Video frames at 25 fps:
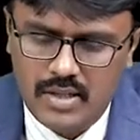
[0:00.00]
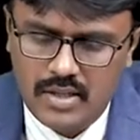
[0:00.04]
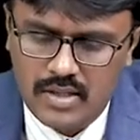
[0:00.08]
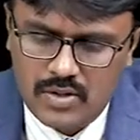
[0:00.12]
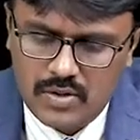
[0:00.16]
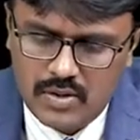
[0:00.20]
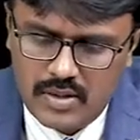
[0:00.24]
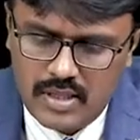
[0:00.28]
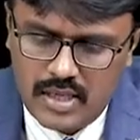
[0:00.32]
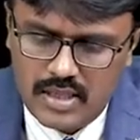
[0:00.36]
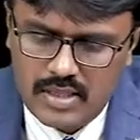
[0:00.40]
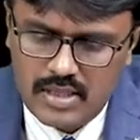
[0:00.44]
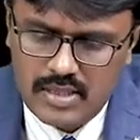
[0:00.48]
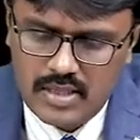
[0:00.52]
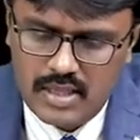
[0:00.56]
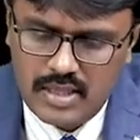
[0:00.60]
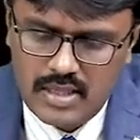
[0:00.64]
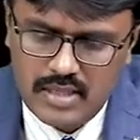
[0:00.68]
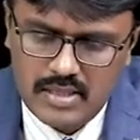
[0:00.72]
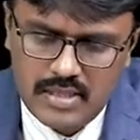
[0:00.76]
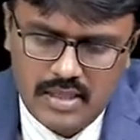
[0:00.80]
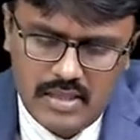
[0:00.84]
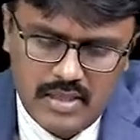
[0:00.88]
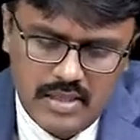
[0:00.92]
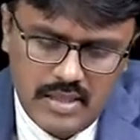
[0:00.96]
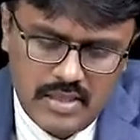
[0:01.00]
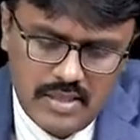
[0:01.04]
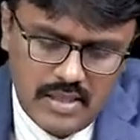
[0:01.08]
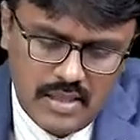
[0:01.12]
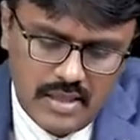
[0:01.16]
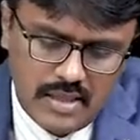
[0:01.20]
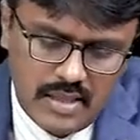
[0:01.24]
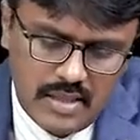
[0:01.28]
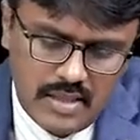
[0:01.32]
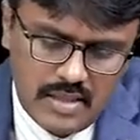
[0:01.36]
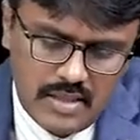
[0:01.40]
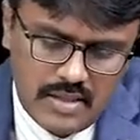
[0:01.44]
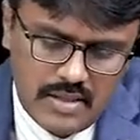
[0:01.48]
So that's the reason this
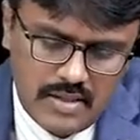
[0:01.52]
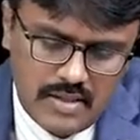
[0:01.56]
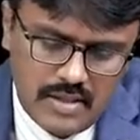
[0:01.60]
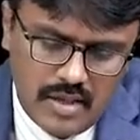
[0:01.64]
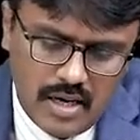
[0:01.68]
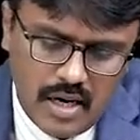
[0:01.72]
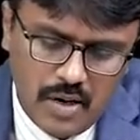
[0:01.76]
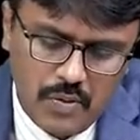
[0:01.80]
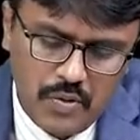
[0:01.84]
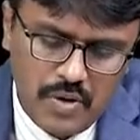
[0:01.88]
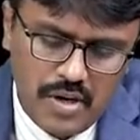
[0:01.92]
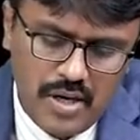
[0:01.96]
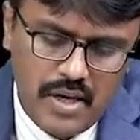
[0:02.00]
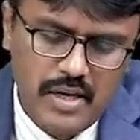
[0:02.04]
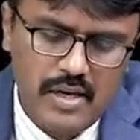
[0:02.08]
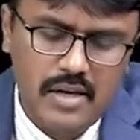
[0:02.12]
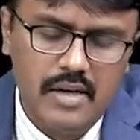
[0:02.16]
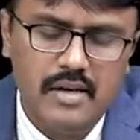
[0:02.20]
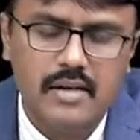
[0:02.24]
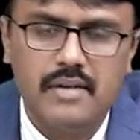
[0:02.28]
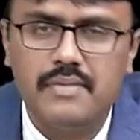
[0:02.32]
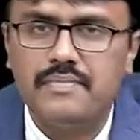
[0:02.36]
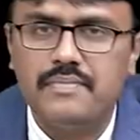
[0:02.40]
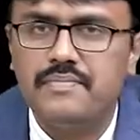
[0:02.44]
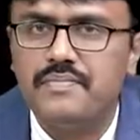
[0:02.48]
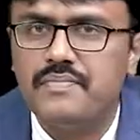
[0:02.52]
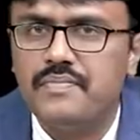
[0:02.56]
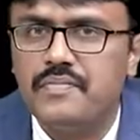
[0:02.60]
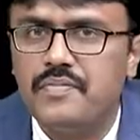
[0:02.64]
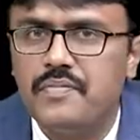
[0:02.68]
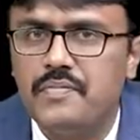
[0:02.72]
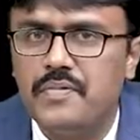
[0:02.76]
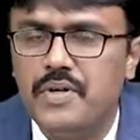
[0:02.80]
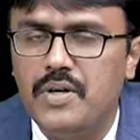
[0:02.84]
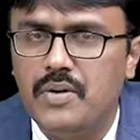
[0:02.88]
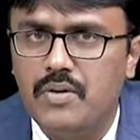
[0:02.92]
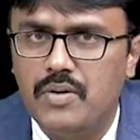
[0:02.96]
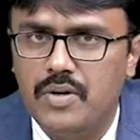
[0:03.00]
drug is outdated.
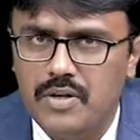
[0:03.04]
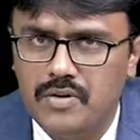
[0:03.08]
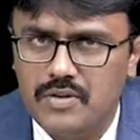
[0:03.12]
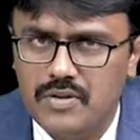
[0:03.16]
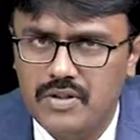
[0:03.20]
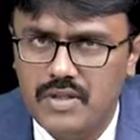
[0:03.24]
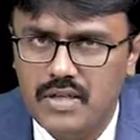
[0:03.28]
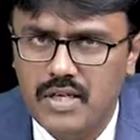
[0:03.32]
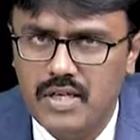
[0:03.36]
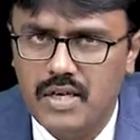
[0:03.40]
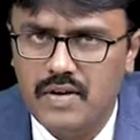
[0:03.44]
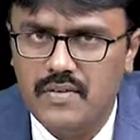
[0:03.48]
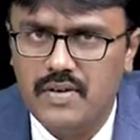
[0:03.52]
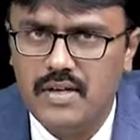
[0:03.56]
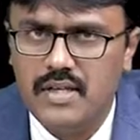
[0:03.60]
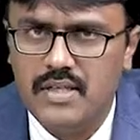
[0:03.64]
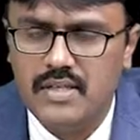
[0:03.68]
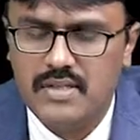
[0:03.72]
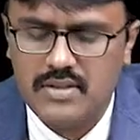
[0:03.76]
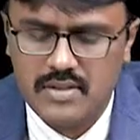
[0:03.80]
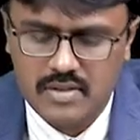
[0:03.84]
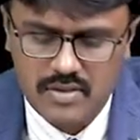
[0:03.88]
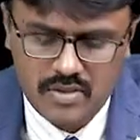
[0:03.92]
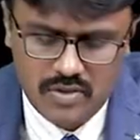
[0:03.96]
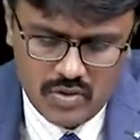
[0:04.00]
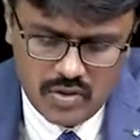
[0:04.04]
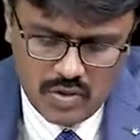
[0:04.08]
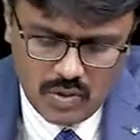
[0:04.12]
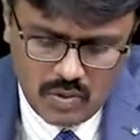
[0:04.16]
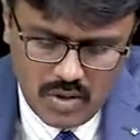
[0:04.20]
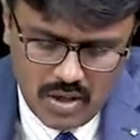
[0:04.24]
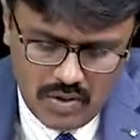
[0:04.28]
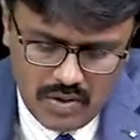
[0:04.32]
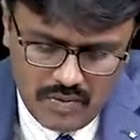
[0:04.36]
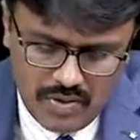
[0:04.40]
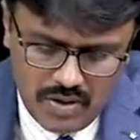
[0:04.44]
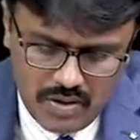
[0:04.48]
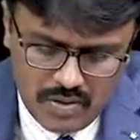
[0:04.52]
We don't use it nowadays. So
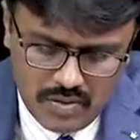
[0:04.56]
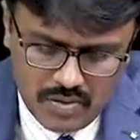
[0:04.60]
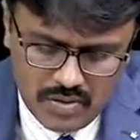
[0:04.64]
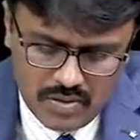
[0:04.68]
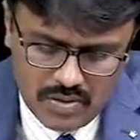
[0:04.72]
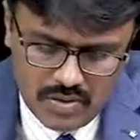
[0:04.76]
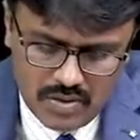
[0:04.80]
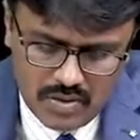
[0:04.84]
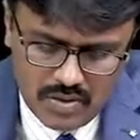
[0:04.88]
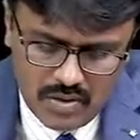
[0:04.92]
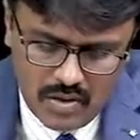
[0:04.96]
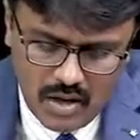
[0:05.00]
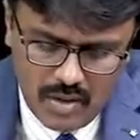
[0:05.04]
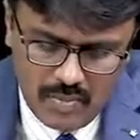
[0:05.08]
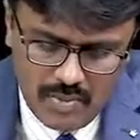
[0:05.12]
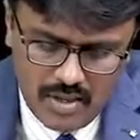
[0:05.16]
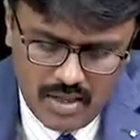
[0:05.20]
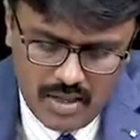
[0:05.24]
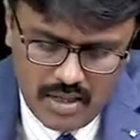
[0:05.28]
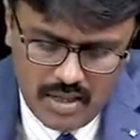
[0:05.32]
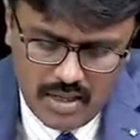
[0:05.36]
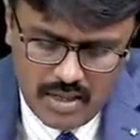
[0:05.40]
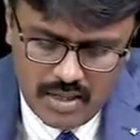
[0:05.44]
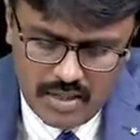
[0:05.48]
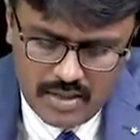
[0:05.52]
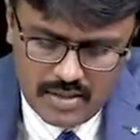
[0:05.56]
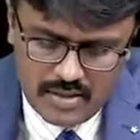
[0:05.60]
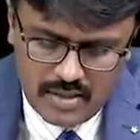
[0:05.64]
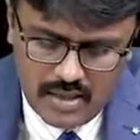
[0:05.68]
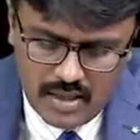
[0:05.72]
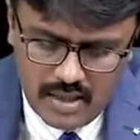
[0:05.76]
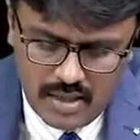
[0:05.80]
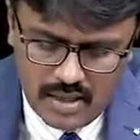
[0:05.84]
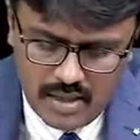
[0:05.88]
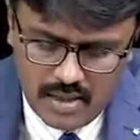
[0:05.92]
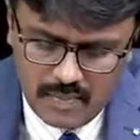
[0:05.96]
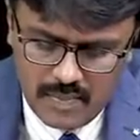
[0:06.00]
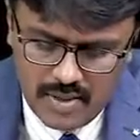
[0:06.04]
what we use commonly is
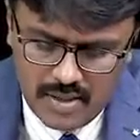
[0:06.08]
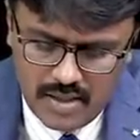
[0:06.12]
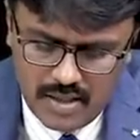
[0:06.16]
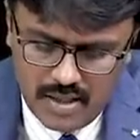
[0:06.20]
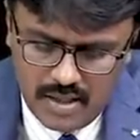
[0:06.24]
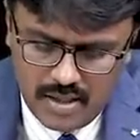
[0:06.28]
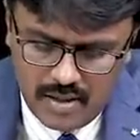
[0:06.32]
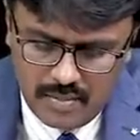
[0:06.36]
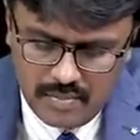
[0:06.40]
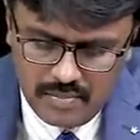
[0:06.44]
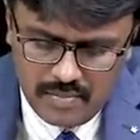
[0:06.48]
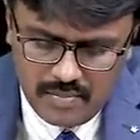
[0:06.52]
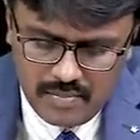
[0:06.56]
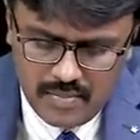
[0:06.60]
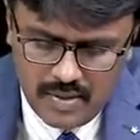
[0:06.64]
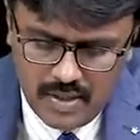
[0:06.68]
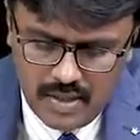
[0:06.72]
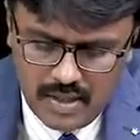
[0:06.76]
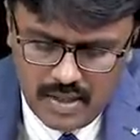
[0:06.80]
a drug by the name